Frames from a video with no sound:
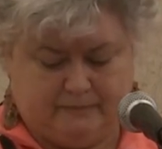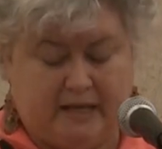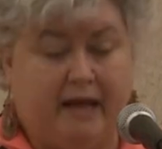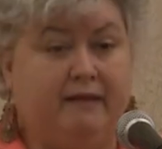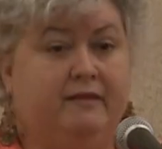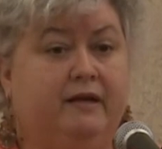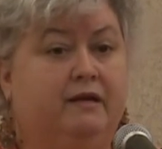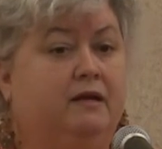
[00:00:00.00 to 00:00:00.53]

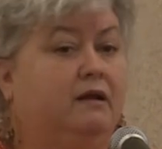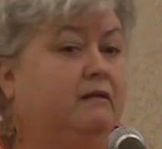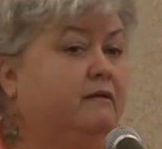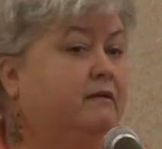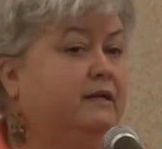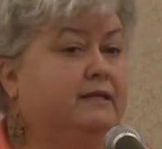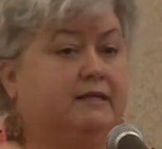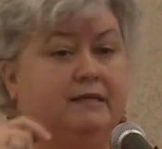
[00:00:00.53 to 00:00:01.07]
And then another
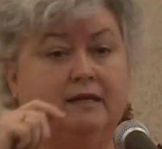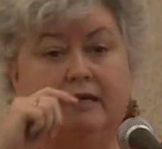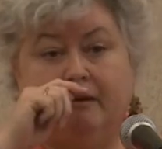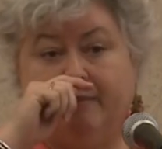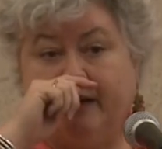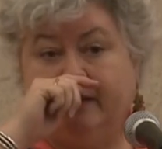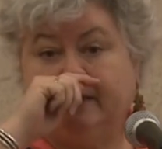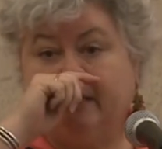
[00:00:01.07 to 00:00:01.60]
thing to think
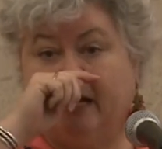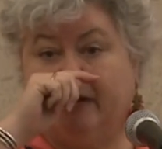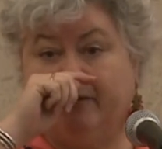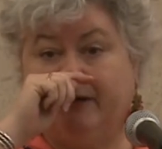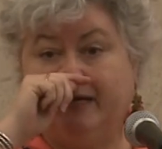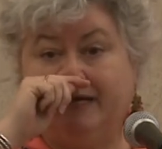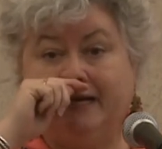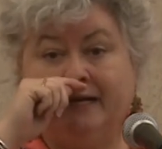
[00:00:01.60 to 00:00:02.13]
about is
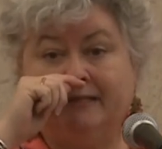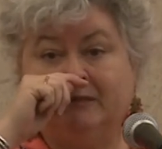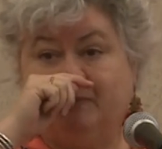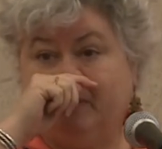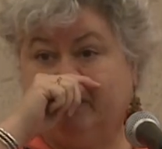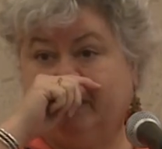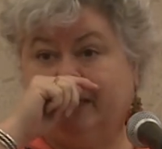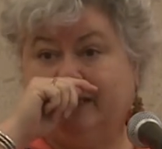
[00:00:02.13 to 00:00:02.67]
hiring an
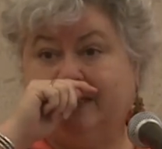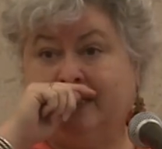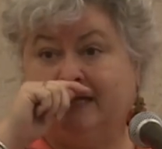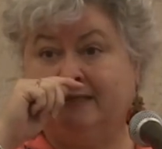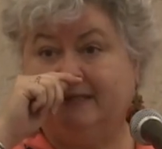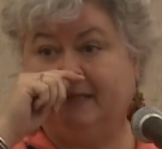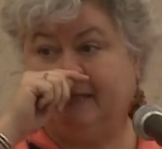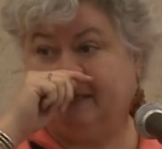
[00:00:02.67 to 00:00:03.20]
expert that
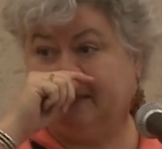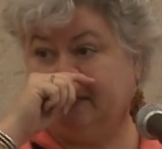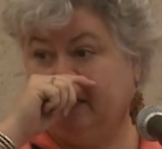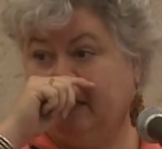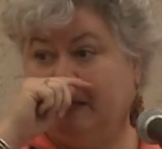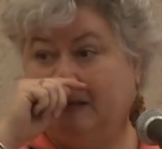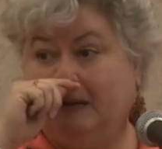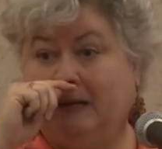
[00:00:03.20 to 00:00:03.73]
does this
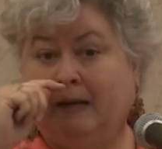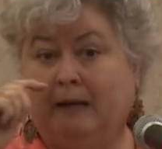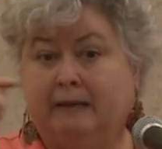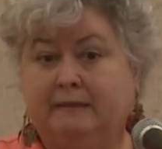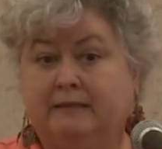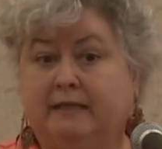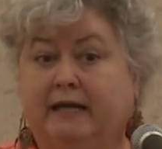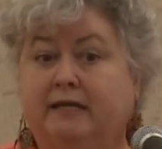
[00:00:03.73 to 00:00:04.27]

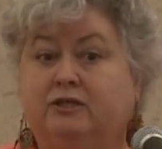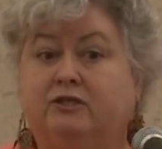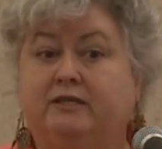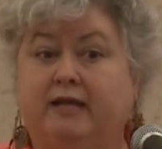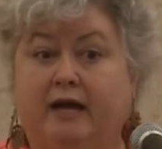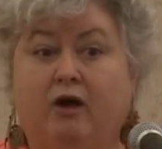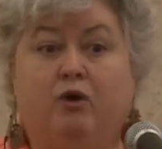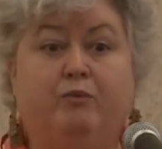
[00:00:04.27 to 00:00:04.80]

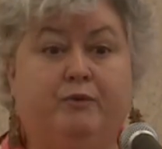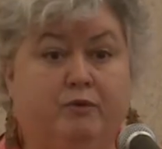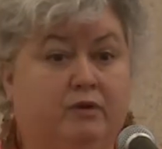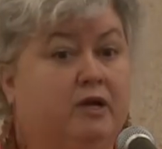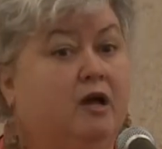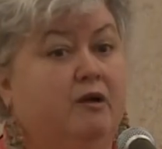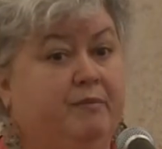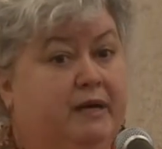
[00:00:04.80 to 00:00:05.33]
to help you, to
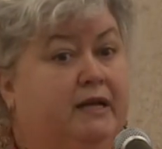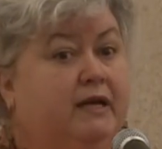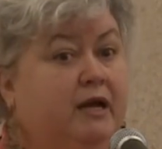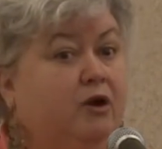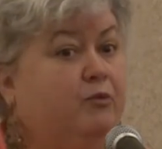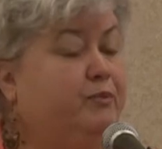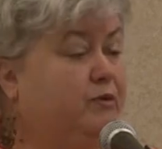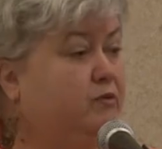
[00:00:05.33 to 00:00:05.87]
come in and
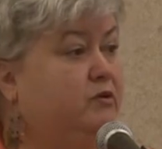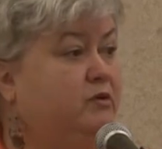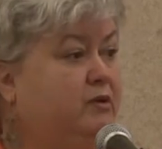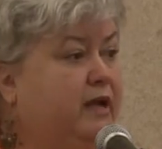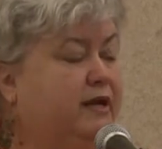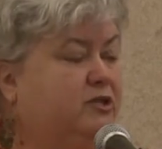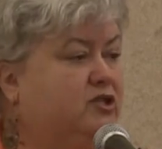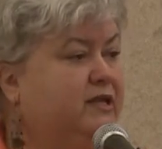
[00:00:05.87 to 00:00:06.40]
help you
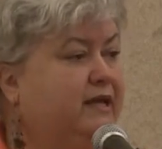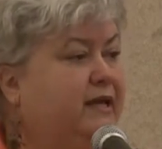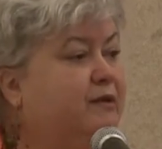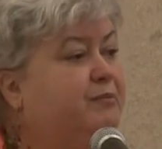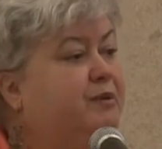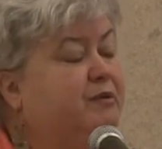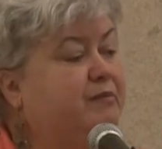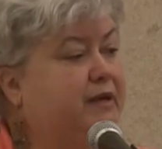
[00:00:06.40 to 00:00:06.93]
actually
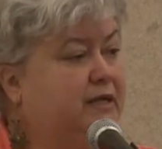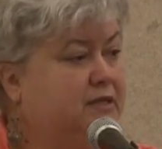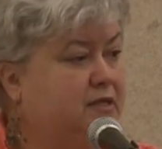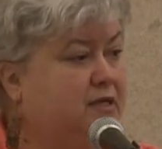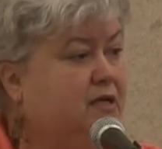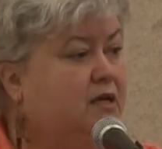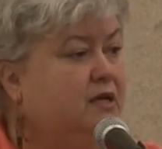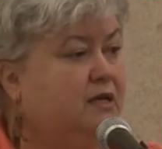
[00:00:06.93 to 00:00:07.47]
implement
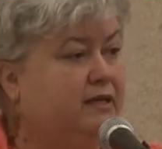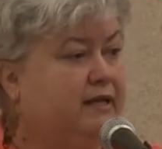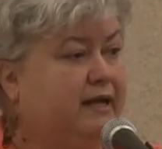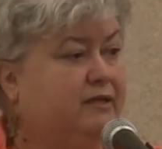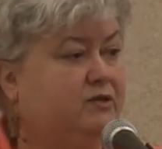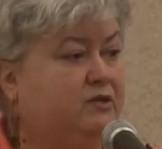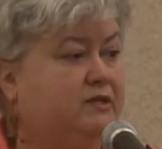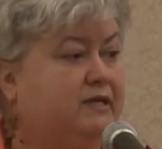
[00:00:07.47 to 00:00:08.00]
the
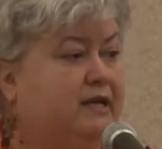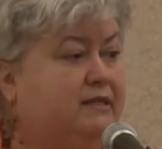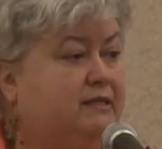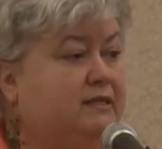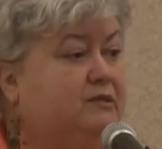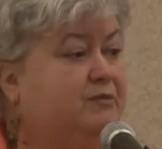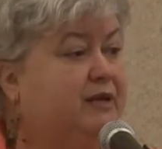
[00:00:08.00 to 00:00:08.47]
exercises.